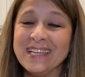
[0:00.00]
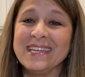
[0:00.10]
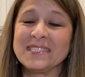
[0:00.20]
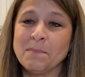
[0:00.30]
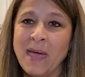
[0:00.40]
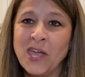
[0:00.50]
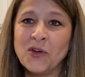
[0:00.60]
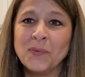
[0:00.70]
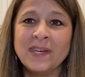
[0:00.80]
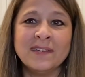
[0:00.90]
it's
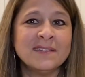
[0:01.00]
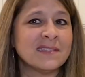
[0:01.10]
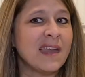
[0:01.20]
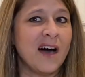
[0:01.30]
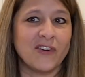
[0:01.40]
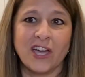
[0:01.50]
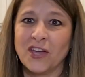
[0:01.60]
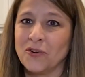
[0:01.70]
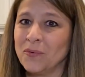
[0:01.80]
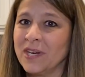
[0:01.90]
mango-ritas and
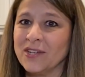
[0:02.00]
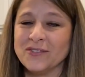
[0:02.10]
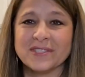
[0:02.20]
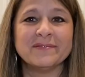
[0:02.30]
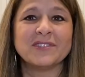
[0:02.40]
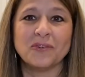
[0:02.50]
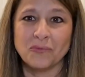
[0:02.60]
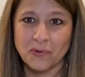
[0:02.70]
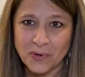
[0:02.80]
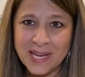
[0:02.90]
avocado-ritas. The
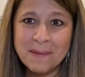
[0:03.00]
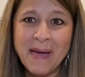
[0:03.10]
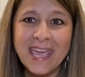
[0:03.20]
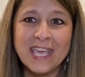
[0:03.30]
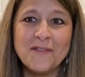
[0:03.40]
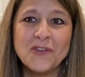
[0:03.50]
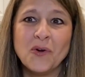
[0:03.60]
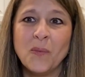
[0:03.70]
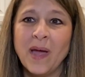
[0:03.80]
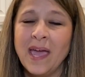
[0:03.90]
green might give
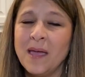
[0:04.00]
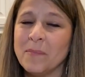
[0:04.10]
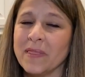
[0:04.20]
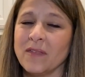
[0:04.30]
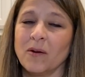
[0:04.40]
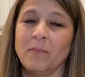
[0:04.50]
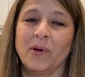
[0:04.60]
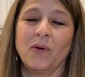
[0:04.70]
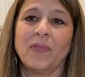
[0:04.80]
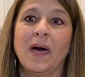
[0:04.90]
you away, but they're
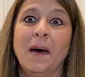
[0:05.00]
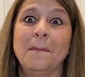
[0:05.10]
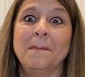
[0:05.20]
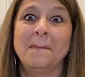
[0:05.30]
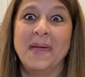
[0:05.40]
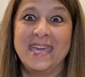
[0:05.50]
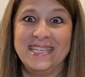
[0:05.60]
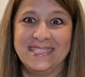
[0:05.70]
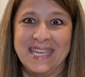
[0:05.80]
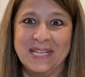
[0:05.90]
both
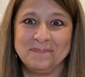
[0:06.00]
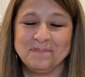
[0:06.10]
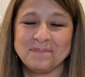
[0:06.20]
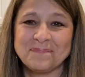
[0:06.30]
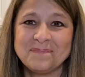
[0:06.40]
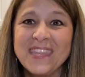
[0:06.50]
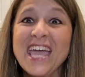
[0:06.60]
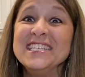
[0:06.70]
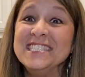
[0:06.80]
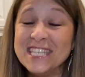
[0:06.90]
amazing.
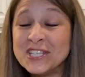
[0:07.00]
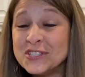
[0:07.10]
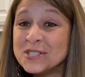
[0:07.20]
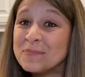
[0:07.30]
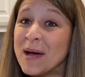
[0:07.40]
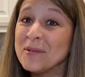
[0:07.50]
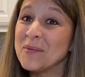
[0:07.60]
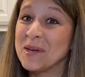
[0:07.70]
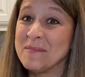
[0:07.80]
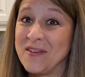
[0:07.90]
Dinner is
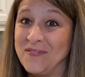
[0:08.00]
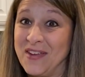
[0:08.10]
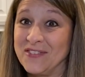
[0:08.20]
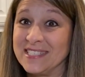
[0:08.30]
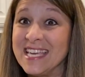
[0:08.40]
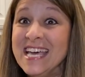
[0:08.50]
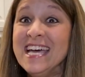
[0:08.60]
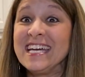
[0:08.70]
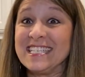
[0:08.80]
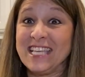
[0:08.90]
probably one of my favorites
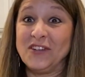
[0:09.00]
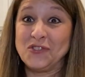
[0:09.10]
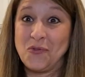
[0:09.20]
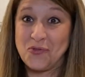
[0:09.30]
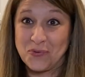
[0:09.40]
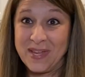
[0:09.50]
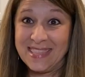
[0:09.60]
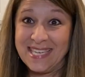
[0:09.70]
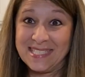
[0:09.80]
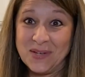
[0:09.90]
because I'll do 3
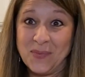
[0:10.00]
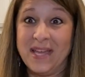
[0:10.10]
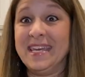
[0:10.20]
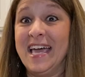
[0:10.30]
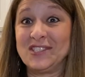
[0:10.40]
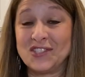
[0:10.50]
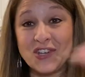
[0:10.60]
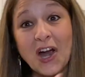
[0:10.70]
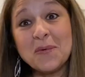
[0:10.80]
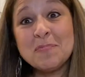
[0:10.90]
things in one. I
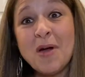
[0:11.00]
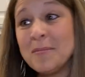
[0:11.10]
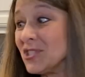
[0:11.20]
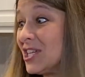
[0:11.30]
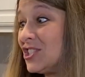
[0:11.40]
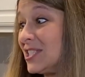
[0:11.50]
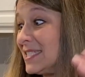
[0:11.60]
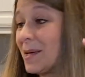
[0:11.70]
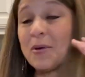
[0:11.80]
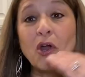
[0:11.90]
start with Parmesan
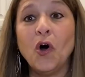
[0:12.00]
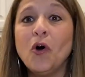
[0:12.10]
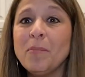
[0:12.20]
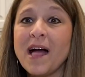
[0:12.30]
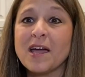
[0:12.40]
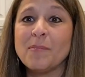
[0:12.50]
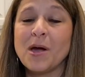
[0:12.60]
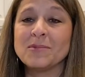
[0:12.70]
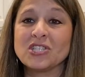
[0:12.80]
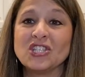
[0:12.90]
cheese. I put a whole block of
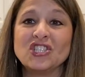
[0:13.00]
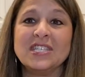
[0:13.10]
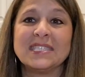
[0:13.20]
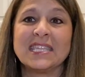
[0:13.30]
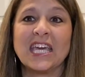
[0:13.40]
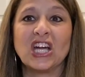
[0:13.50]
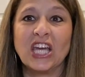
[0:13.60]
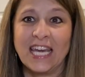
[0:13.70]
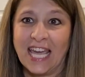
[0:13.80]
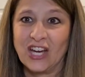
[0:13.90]
Parmesan cheese in there
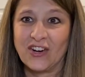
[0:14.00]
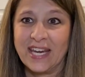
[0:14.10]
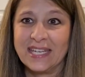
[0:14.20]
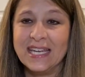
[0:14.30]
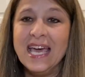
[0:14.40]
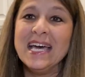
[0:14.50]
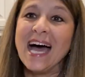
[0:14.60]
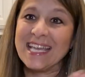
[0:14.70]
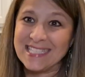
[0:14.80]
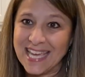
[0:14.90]
and I grate it.
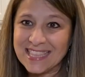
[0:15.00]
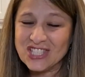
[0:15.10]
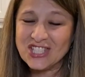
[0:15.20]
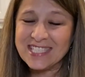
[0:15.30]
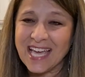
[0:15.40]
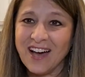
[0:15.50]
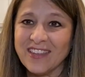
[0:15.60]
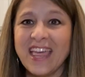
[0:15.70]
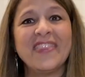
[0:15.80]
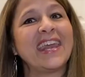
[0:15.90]
I take the cheese out
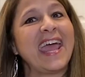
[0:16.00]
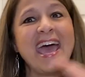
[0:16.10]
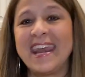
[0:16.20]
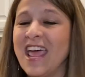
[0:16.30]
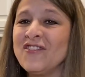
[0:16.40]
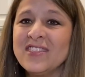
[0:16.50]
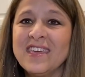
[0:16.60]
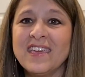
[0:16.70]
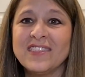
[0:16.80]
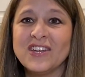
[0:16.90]
and then I add
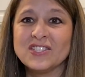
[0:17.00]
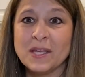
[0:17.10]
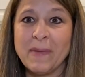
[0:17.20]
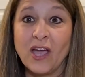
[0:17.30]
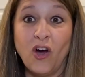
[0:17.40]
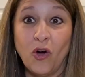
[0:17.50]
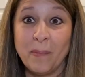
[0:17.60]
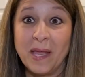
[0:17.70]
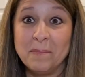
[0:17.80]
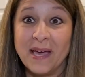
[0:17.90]
everything in there to make a
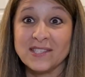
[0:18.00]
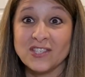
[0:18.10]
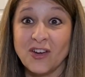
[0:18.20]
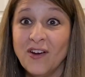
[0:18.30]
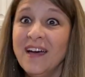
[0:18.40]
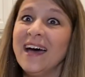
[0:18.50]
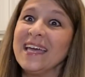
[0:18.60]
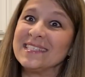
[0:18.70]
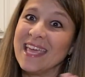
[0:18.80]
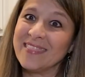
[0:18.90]
homemade pesto.
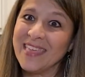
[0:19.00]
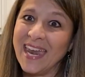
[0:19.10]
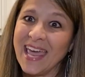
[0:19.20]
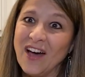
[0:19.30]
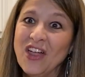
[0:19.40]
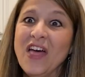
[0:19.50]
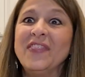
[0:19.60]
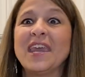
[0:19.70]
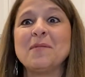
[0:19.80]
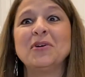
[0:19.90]
I take that out.
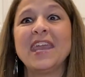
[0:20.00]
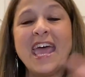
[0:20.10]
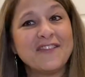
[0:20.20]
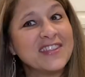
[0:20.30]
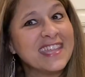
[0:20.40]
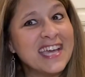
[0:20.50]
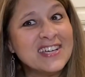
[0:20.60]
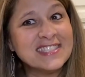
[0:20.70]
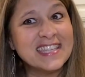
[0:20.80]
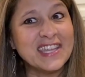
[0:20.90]
Then I put everything
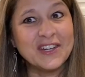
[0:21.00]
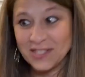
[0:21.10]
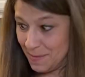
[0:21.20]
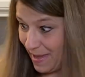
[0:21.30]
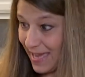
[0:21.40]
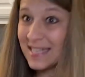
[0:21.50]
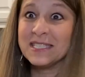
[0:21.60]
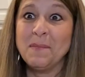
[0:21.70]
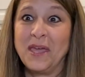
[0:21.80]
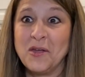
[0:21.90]
else in there to make a
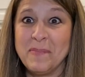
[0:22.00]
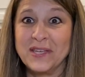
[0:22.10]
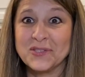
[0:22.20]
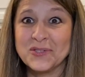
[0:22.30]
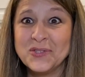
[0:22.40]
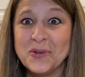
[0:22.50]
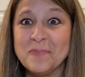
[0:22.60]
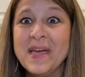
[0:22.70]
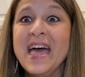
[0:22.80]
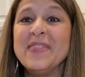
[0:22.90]
tomato basil
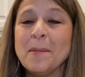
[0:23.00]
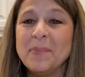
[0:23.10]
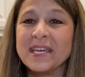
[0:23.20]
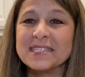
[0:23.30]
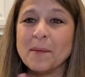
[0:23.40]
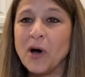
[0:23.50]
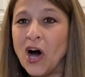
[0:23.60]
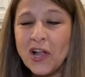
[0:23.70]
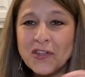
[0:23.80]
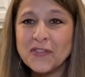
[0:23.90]
soup that picks up
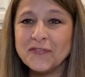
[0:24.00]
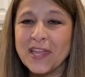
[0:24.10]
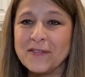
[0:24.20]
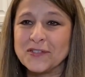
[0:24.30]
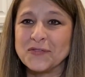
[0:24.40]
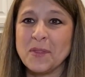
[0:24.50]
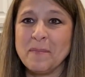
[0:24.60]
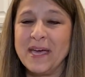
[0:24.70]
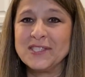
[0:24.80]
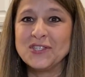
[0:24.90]
all of the flavors from the
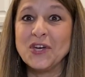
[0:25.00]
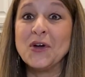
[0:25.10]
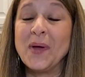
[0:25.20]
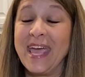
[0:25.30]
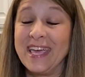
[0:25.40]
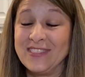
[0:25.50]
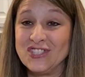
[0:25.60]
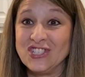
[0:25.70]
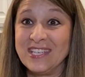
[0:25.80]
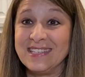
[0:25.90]
pesto and the
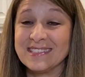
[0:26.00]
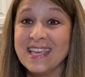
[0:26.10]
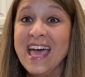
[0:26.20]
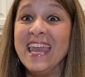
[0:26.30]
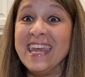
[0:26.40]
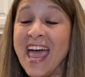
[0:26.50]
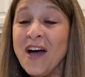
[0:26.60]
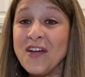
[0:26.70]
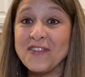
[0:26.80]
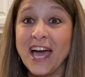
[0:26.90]
cheese.
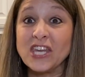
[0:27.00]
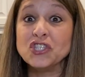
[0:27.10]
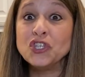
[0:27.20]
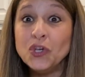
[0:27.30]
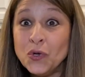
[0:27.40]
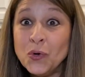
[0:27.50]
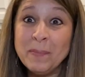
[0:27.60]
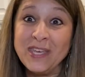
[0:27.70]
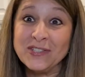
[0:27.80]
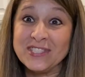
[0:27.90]
Now I've got 2
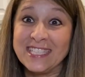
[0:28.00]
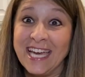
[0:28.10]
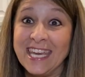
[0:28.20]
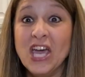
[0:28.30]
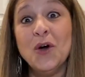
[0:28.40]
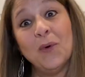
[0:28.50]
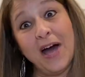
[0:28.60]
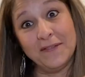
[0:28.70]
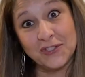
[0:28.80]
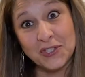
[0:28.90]
meals done. We'll
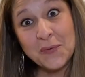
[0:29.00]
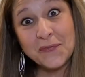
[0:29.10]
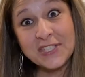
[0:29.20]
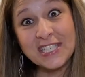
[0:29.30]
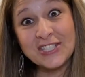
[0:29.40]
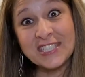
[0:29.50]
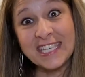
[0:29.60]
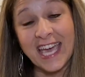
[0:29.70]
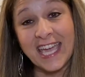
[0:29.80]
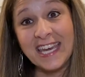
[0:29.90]
have soup for dinner
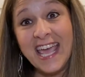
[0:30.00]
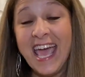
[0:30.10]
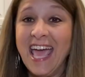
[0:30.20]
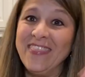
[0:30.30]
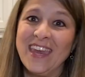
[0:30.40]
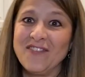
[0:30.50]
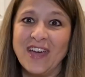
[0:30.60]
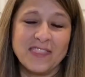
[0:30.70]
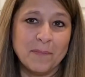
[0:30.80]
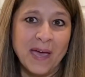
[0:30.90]
tonight, and then I've
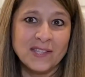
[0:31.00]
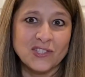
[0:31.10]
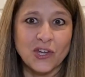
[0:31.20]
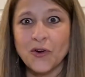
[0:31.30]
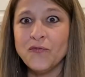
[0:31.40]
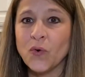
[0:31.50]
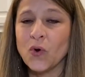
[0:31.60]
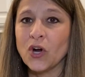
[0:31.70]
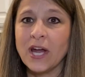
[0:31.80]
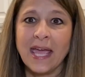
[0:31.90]
got the pesto
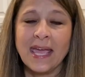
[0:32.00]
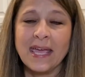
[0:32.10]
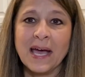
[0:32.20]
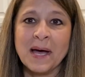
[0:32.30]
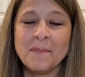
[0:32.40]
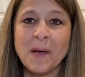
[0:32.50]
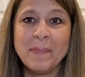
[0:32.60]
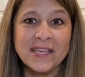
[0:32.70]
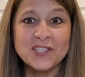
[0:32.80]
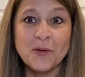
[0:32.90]
for a
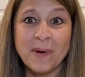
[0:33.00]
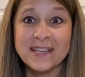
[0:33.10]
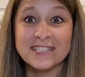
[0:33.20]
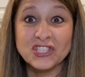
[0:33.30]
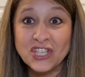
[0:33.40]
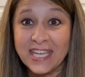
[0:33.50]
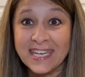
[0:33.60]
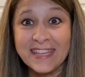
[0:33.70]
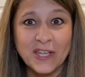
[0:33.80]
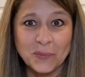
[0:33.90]
pesto pasta
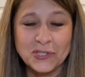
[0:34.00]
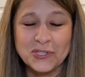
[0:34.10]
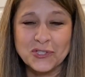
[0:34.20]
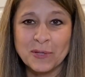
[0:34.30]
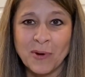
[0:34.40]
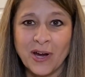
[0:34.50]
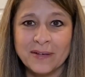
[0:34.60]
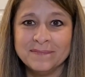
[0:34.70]
chicken that we'll do tomorrow.